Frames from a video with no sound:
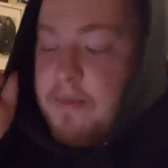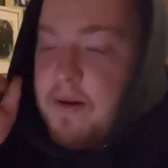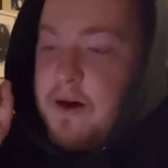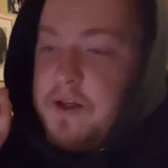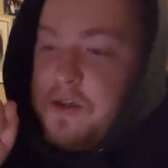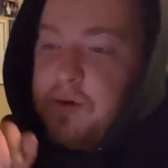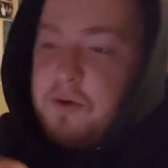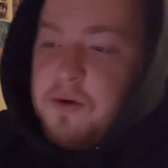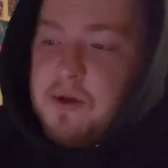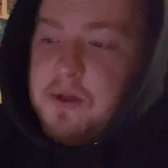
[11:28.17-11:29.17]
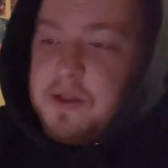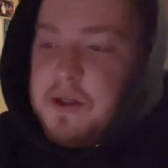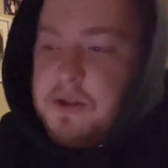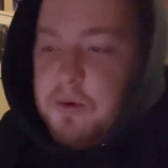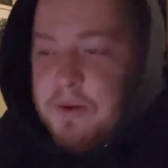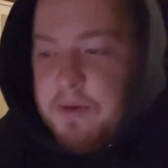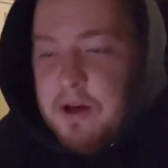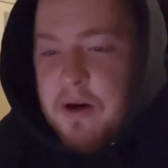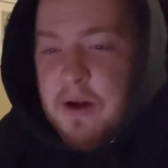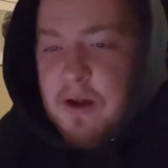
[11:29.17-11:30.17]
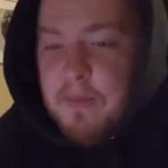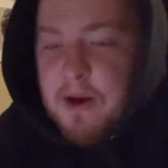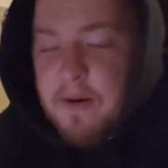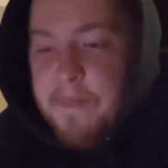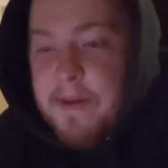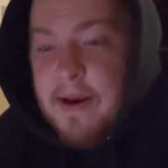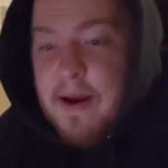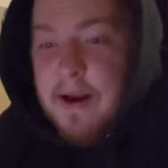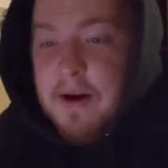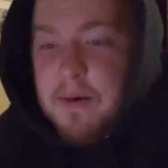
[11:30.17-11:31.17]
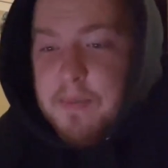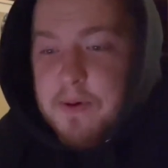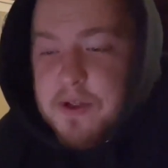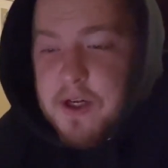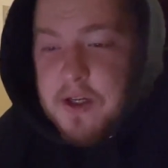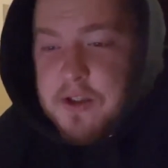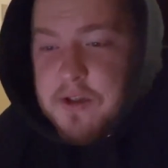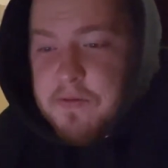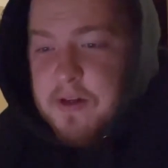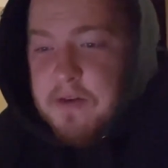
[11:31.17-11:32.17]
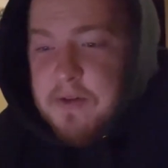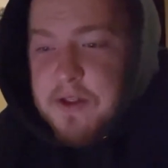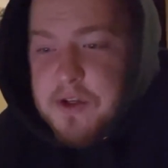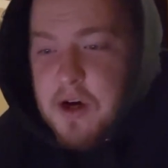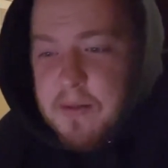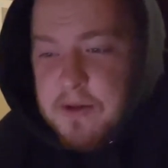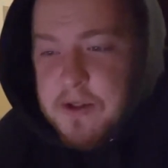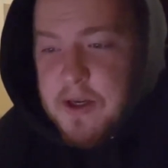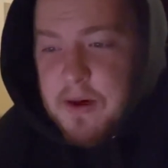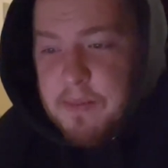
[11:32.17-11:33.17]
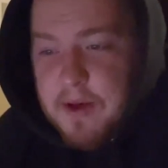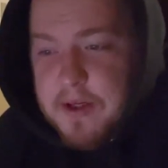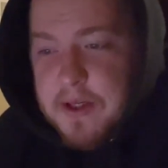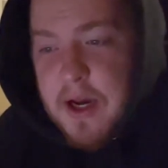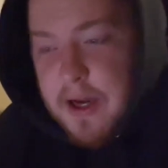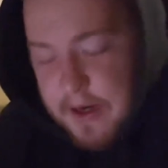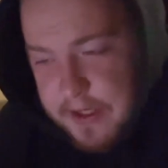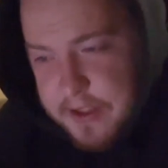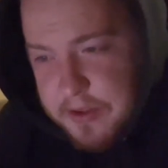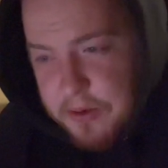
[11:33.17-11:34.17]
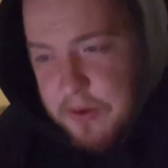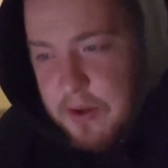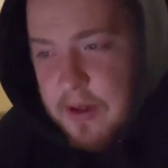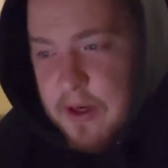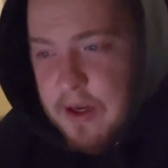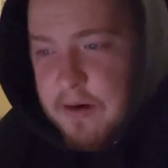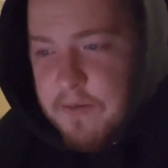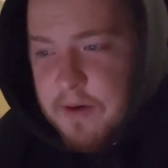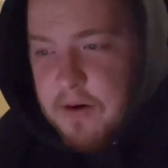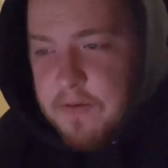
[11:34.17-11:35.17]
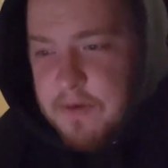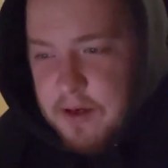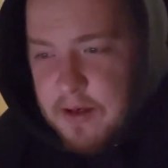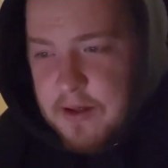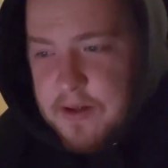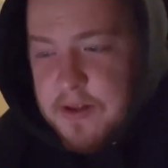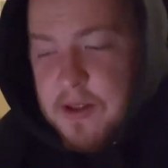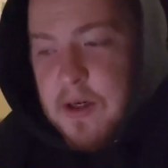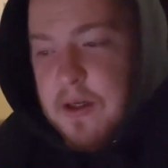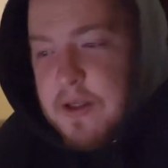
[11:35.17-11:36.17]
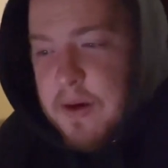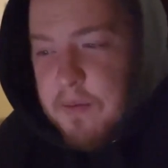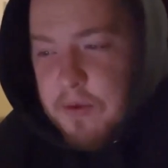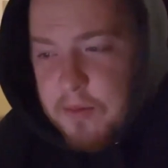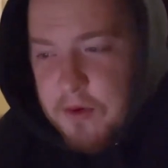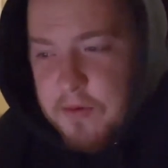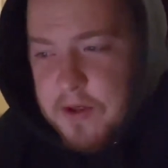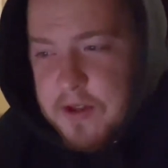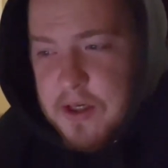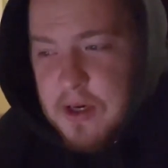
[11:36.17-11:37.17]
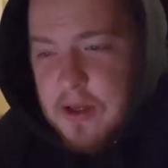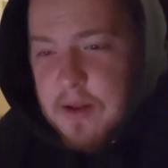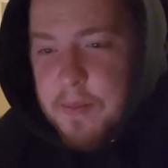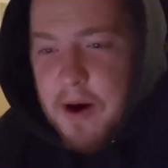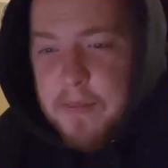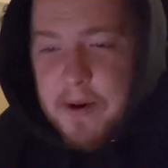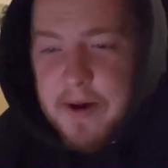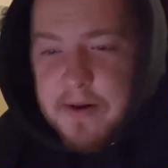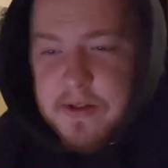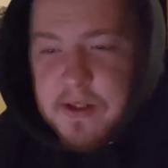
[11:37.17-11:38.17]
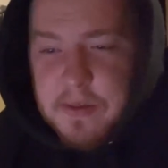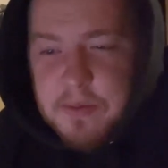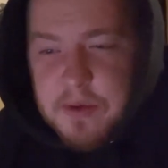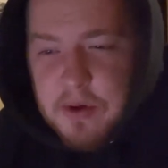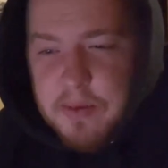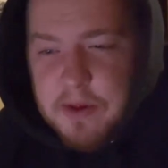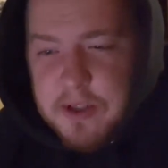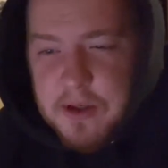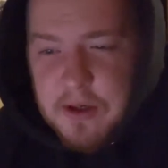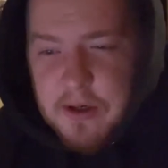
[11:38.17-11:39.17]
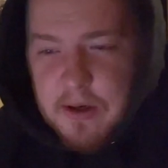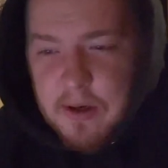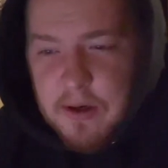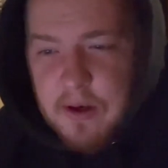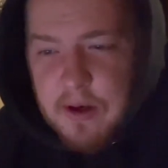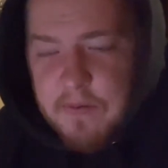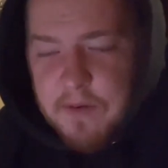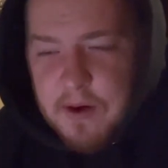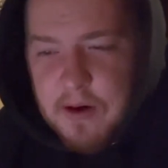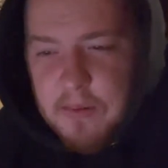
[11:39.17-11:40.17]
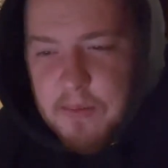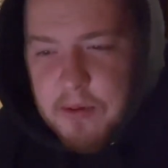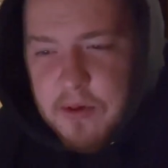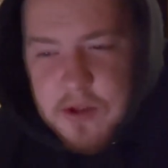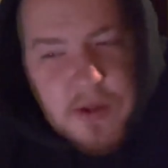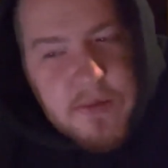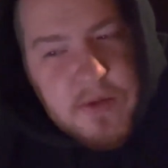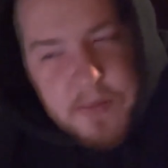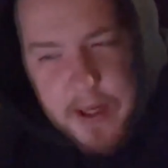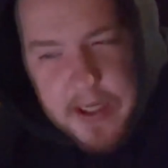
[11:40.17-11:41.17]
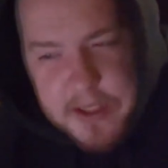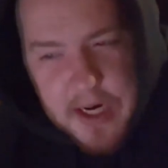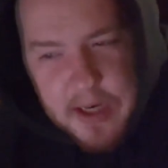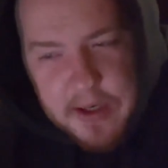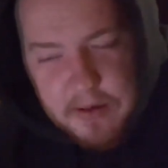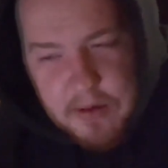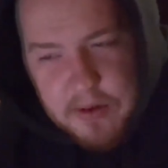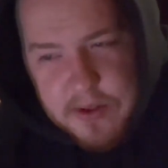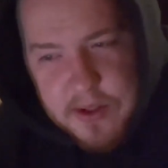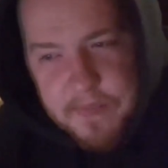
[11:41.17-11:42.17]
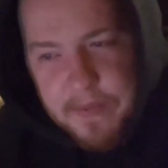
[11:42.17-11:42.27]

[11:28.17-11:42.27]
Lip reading: high school extends well beyond anime. A good percentage of TV dramas take place at high school and involve teens. Same with movies. The pop idols that absorb a significant portion of Japan's acting roles